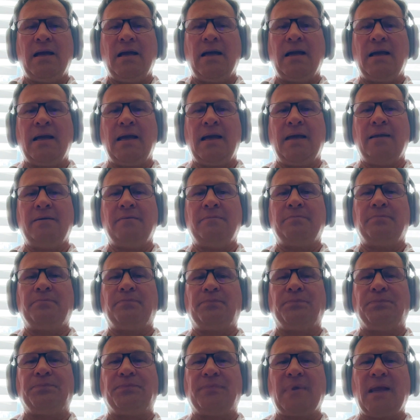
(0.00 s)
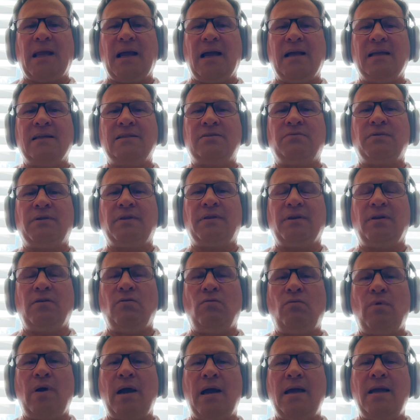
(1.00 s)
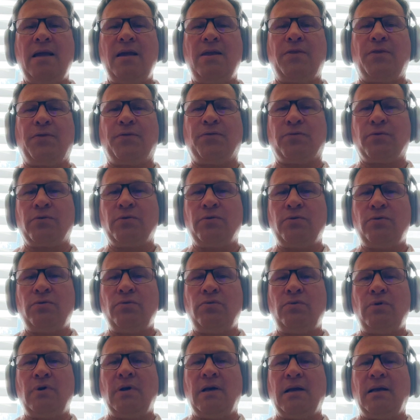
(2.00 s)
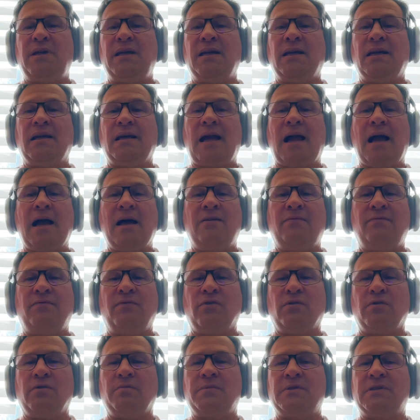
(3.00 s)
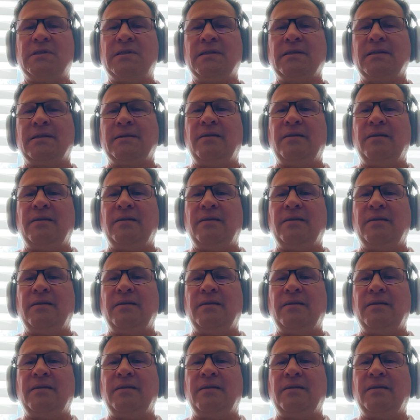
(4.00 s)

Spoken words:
Again, as with away, through being adverbs,